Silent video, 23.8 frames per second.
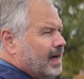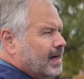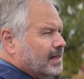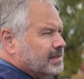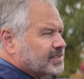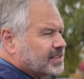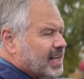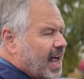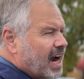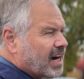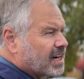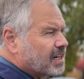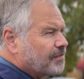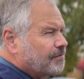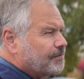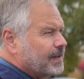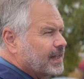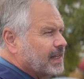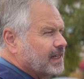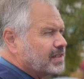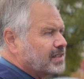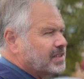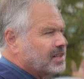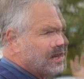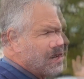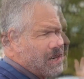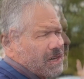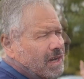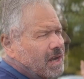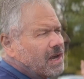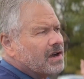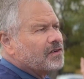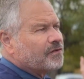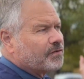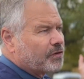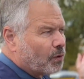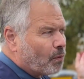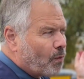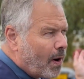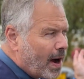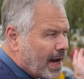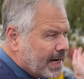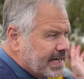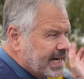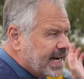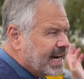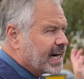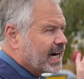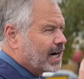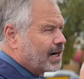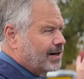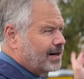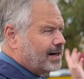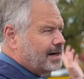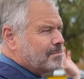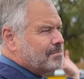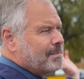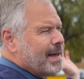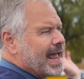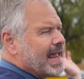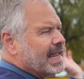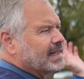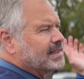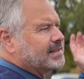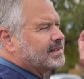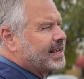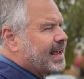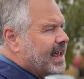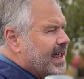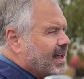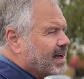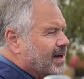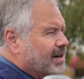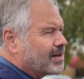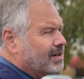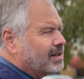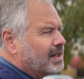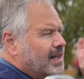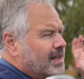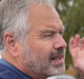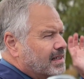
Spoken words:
soccer field. For 1 year, it may entail